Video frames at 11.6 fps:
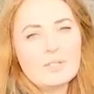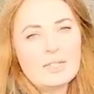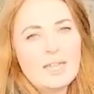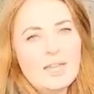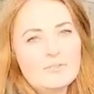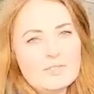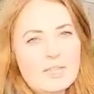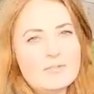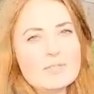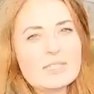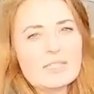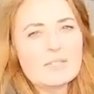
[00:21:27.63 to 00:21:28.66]
you can have
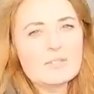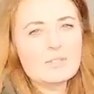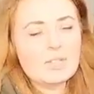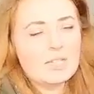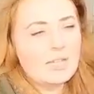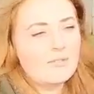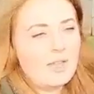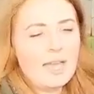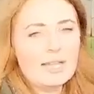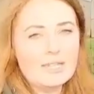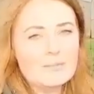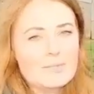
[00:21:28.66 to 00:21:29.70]
daffodils, you can have
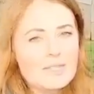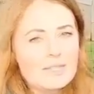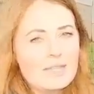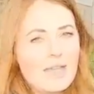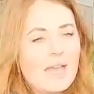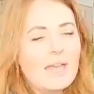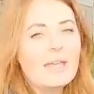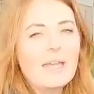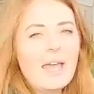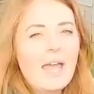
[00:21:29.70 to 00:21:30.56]
alliums in there,